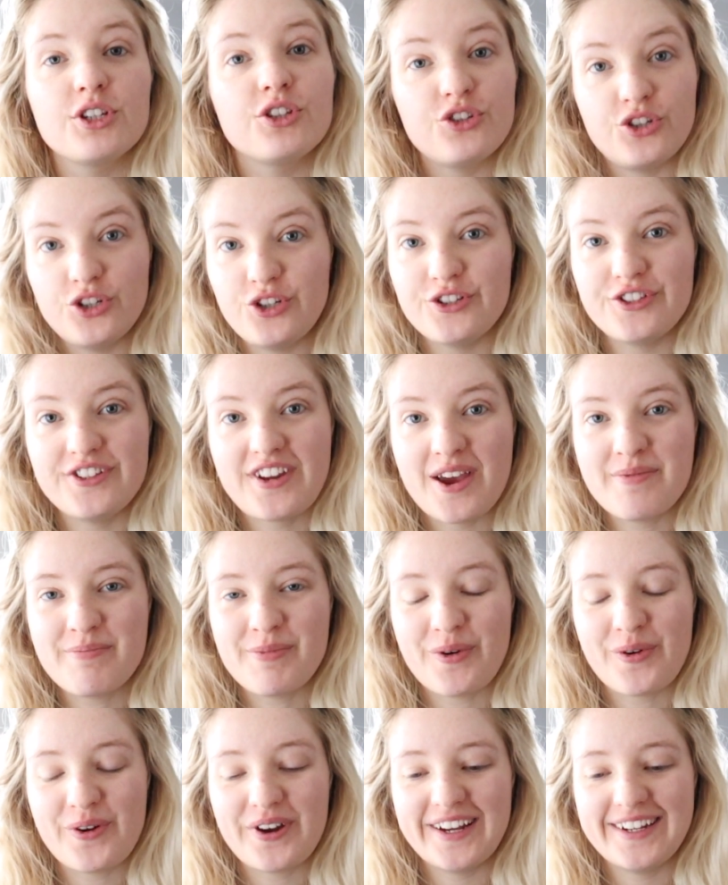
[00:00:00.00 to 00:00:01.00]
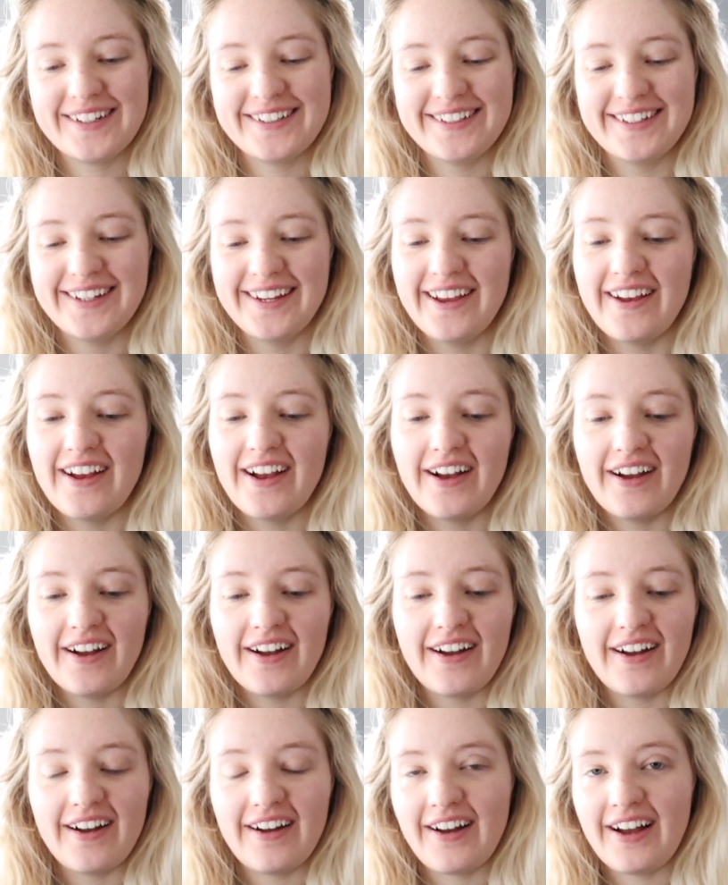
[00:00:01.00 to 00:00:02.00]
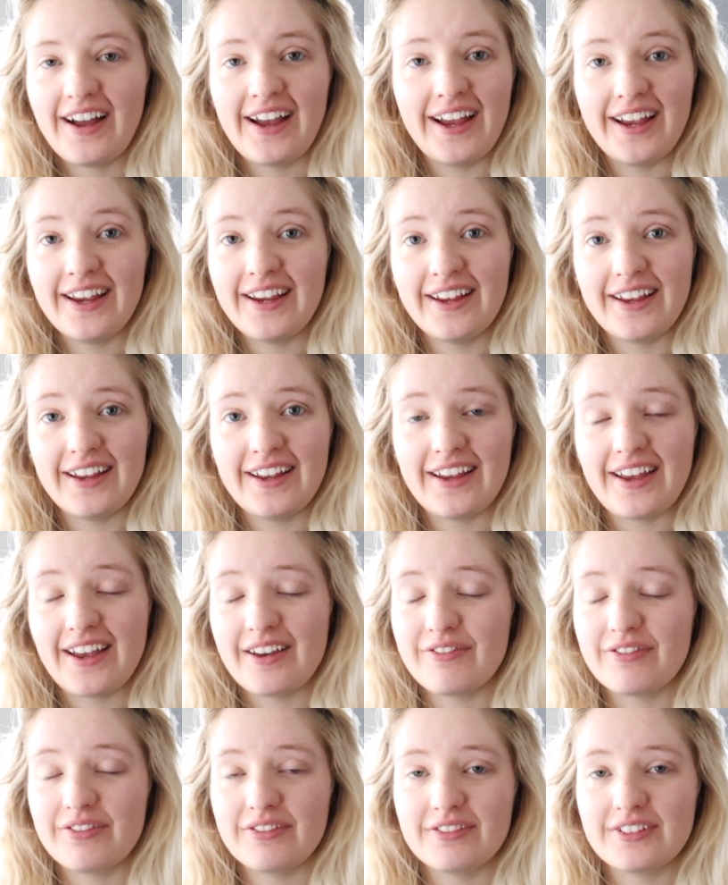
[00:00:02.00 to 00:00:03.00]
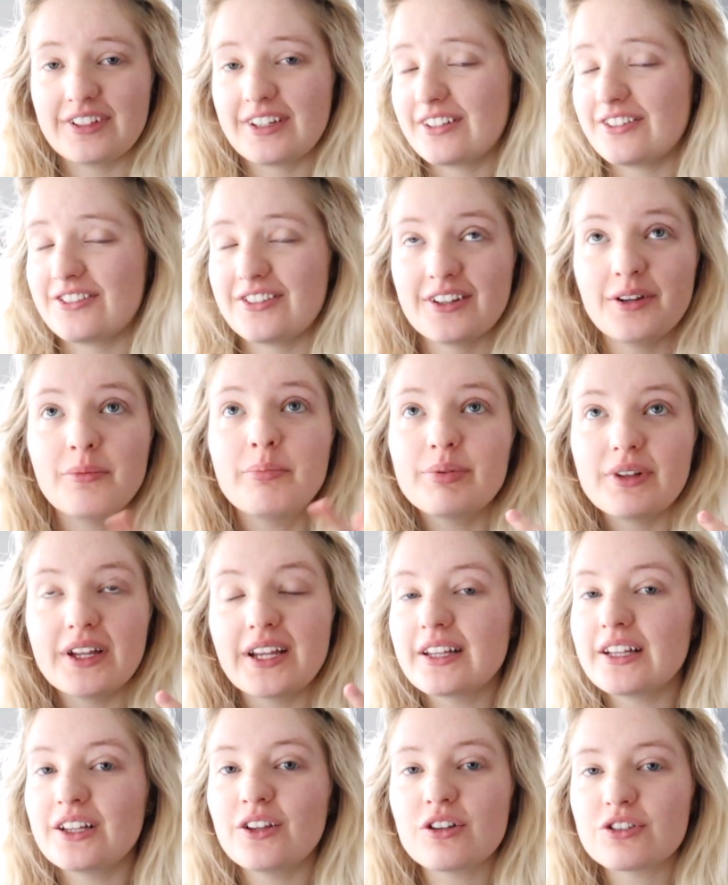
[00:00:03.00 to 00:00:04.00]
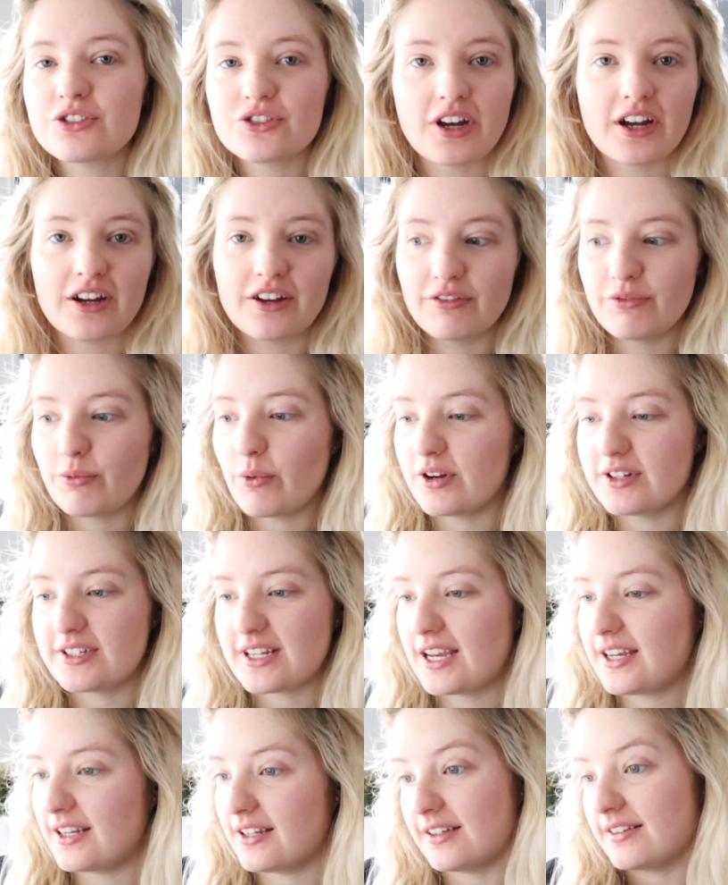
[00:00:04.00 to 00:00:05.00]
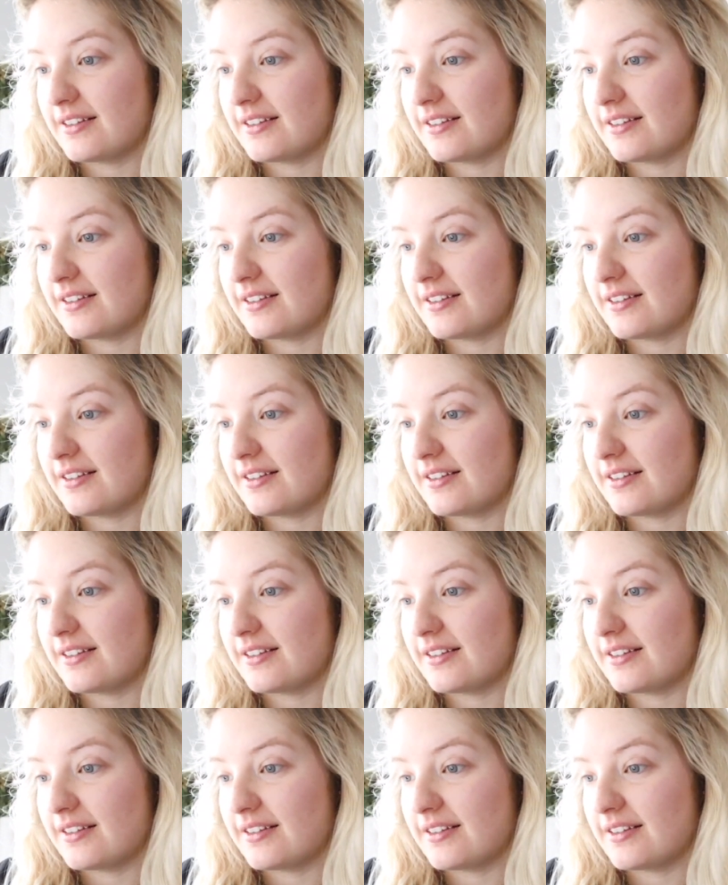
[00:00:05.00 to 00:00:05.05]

Tuesday morning. I have completely lost track of what day it